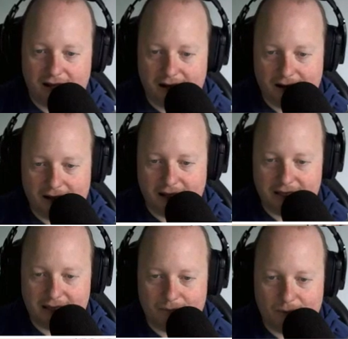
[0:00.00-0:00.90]

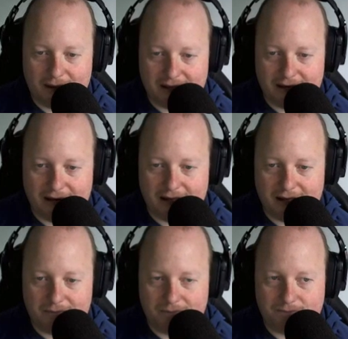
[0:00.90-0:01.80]
and then we can
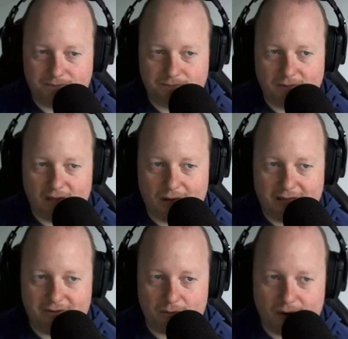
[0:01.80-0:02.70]

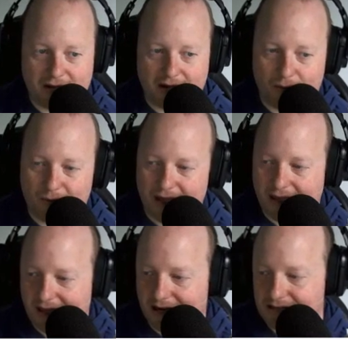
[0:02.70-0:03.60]
have everyone kind of
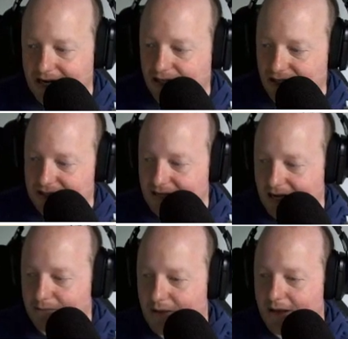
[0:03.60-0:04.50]
weigh in. It's not just
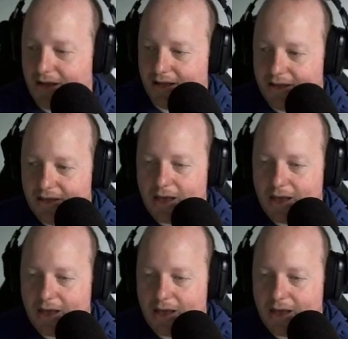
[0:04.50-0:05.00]
a